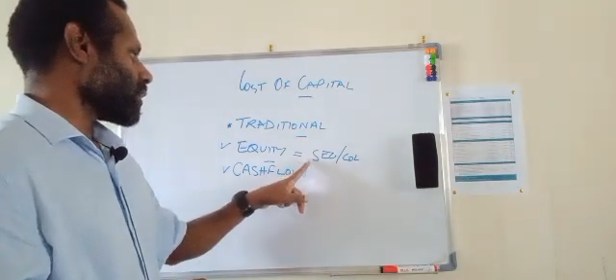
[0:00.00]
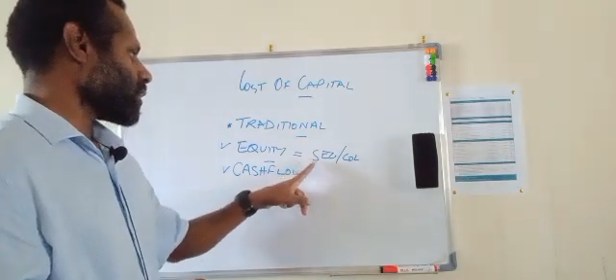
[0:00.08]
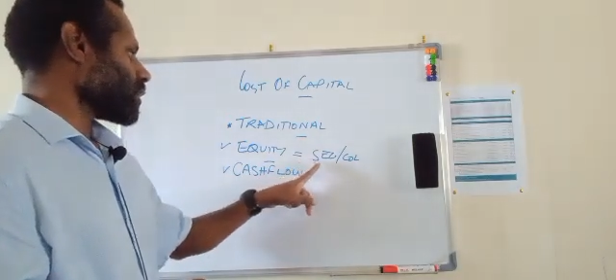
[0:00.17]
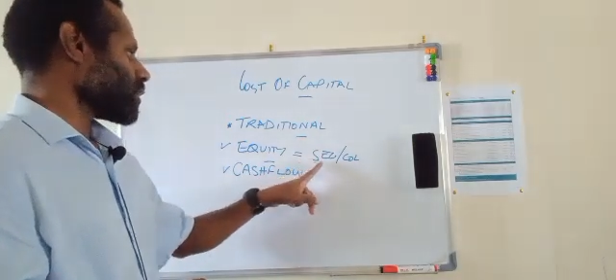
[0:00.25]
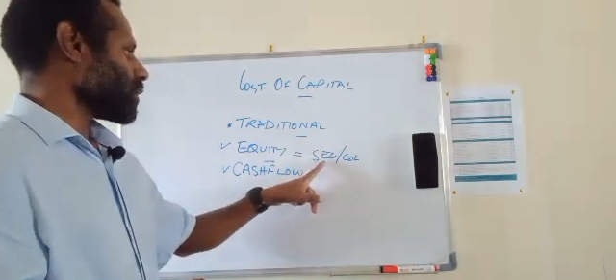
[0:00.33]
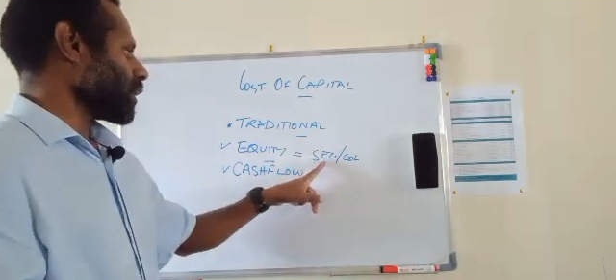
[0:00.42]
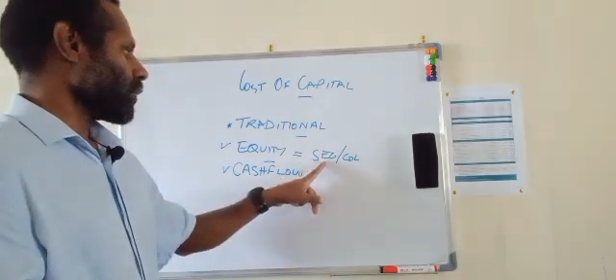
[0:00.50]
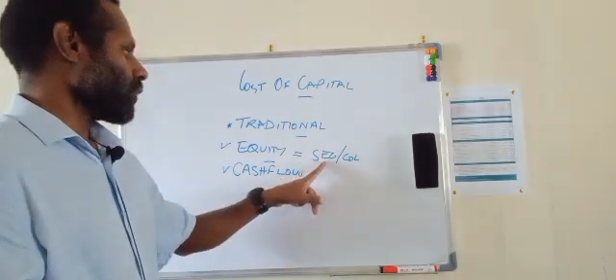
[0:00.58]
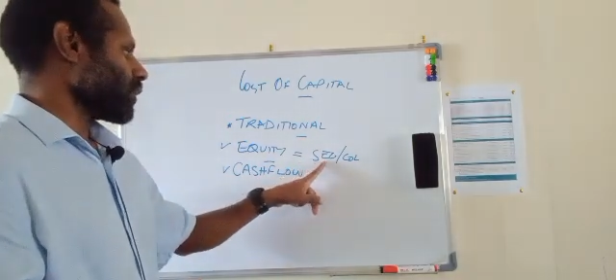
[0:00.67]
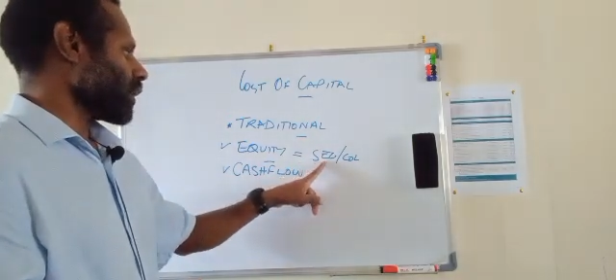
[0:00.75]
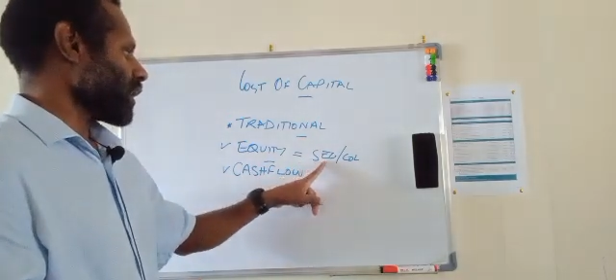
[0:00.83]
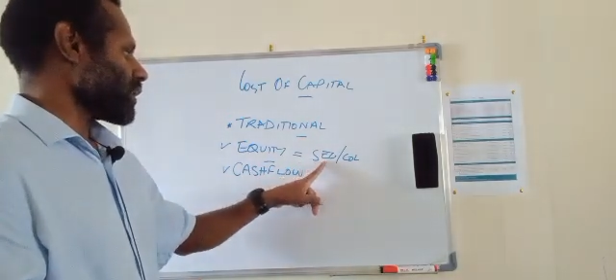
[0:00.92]

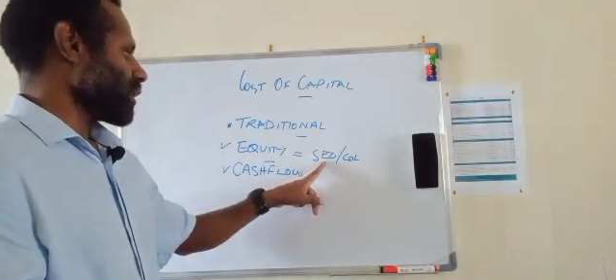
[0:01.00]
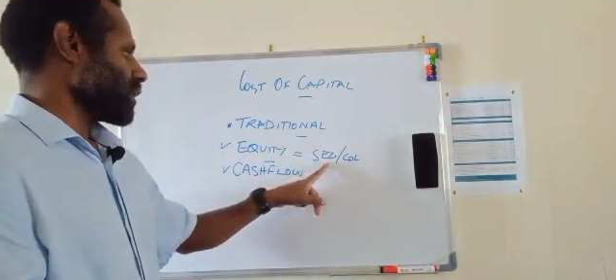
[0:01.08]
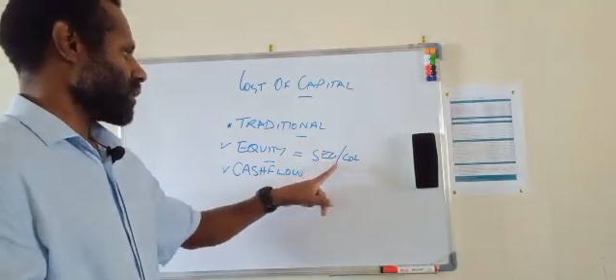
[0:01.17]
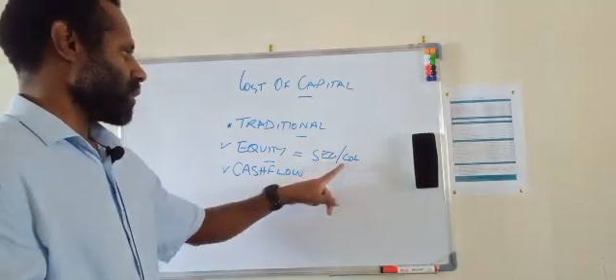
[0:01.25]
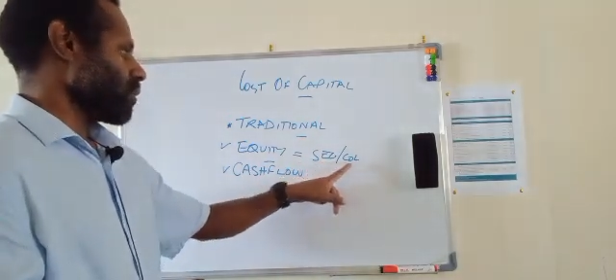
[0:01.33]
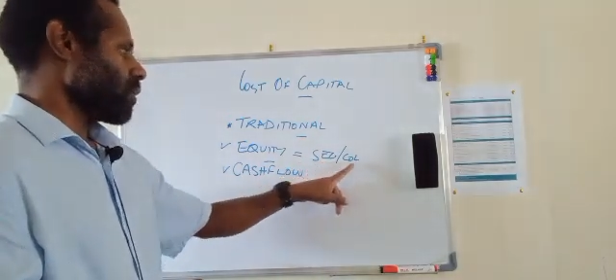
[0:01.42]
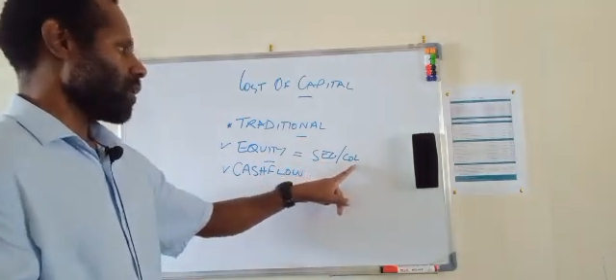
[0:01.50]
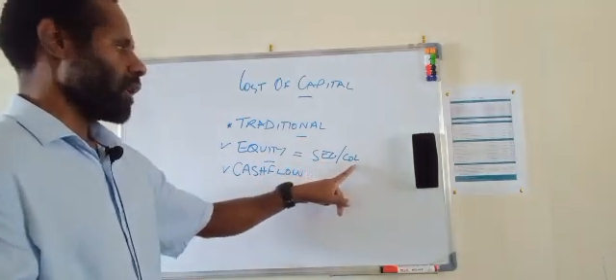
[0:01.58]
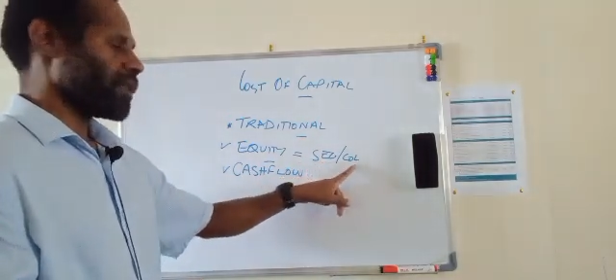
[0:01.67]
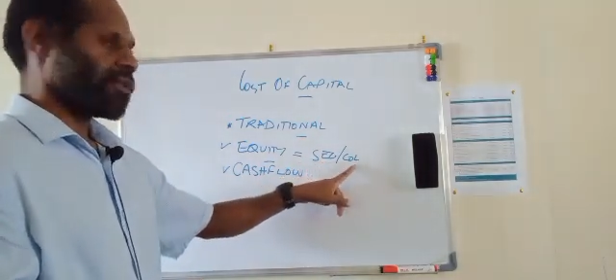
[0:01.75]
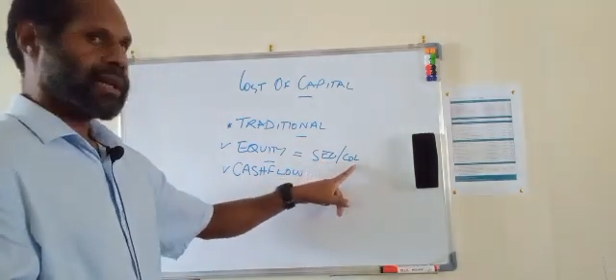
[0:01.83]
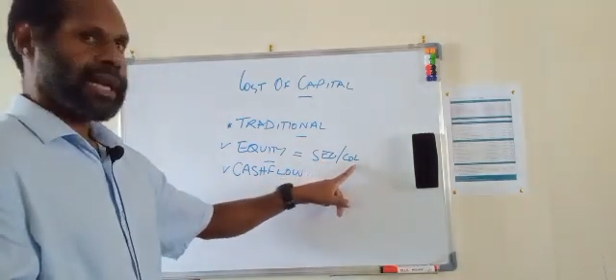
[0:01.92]
securitization or
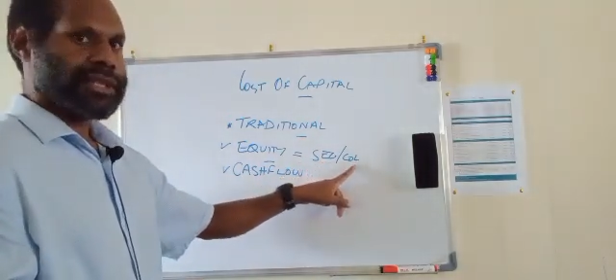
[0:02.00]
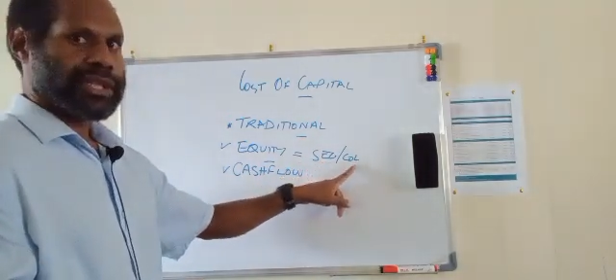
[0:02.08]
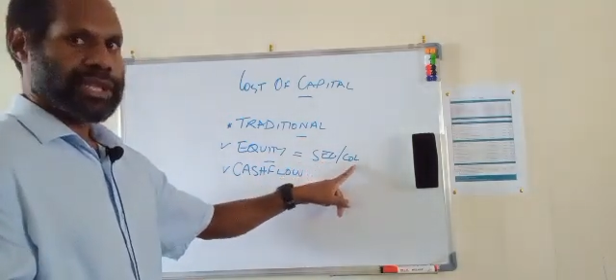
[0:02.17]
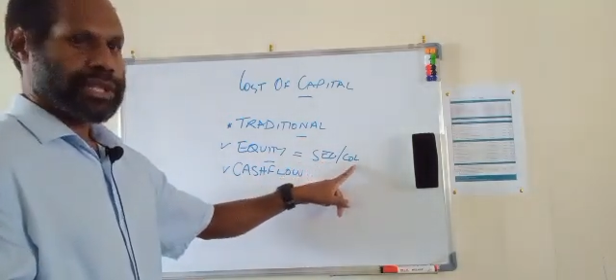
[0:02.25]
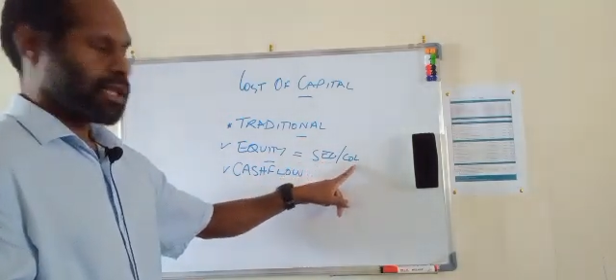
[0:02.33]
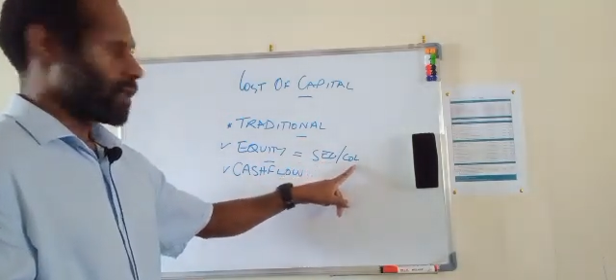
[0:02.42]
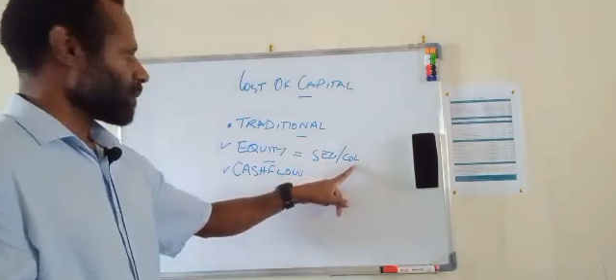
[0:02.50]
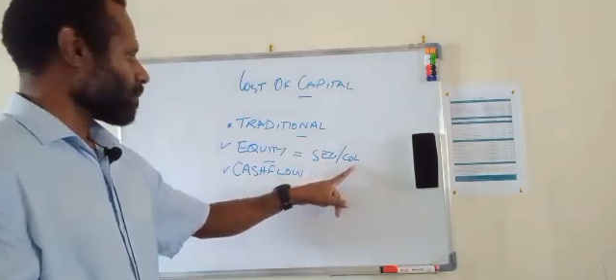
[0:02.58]
collateralization,